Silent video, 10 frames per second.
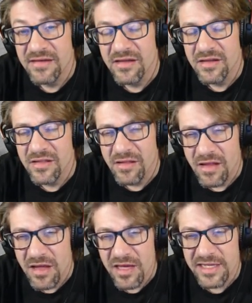A
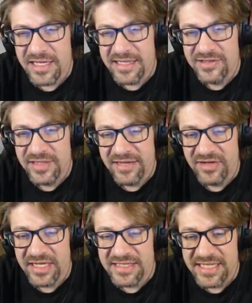lot of kids are
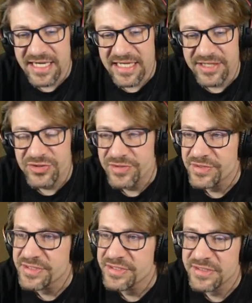having anxiety issues.